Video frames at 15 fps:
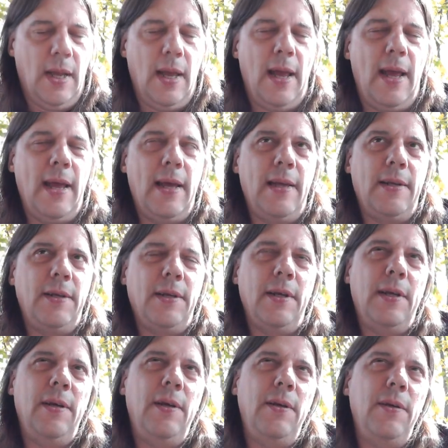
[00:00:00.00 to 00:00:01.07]
And
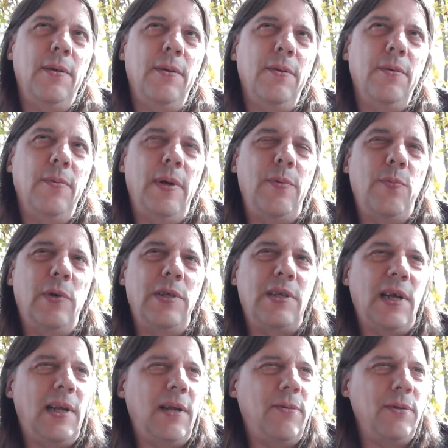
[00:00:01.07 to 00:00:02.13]
when was
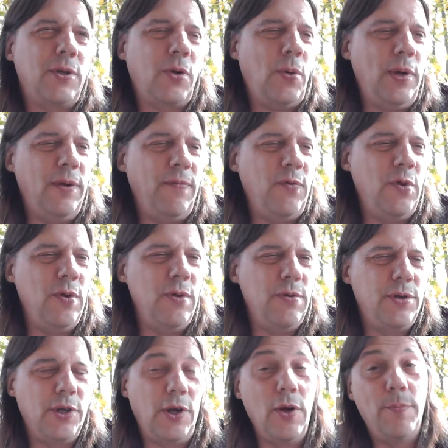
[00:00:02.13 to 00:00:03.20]
that? That was quite a few
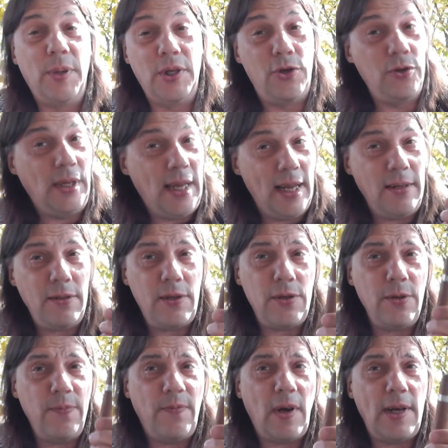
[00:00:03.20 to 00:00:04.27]
years ago. But you can
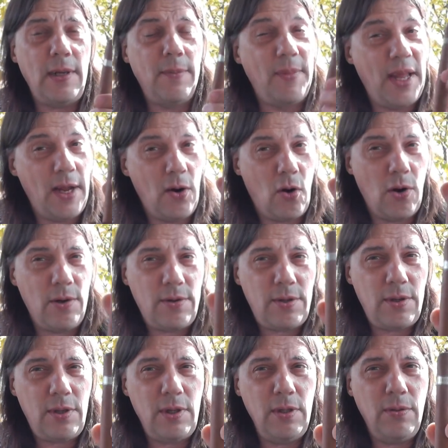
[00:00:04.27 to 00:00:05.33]
still find them. They are
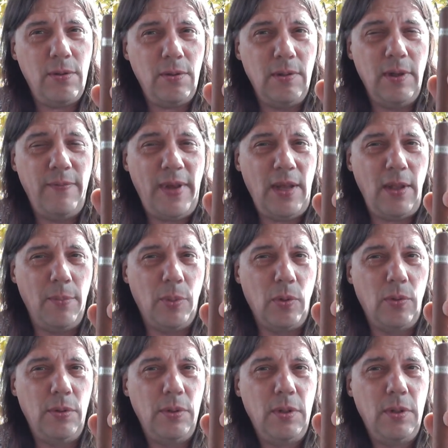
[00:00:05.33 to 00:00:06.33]
still available.